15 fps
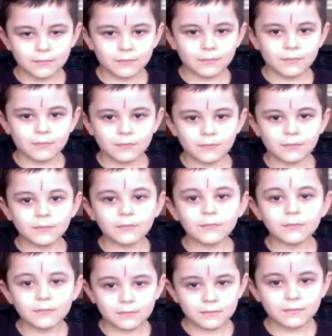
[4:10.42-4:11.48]

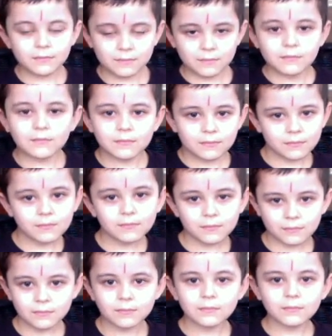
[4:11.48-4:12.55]

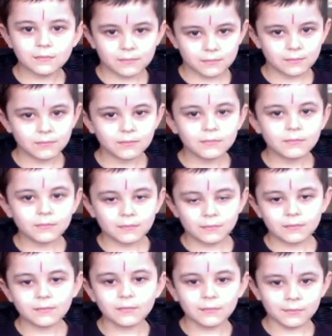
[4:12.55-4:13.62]

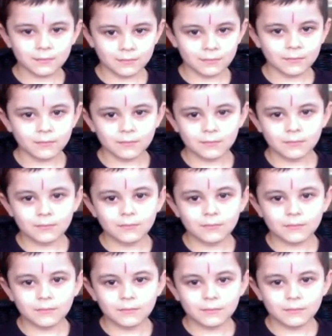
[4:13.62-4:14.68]

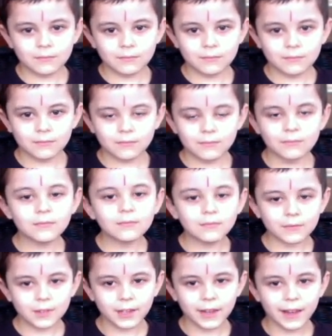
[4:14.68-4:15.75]

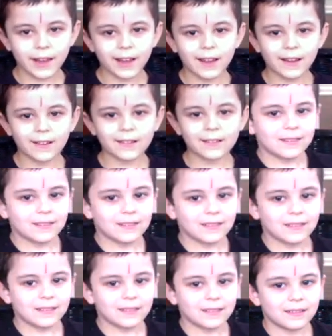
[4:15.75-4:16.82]

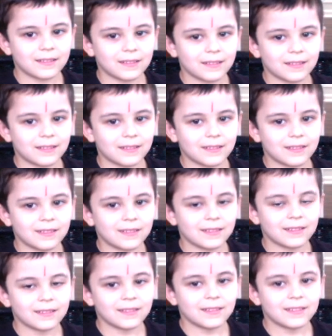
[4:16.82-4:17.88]

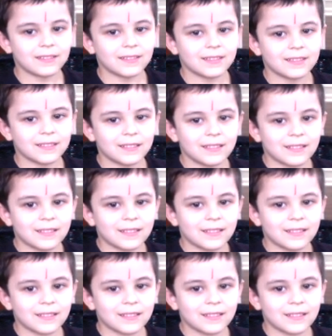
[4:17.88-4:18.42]
(silent)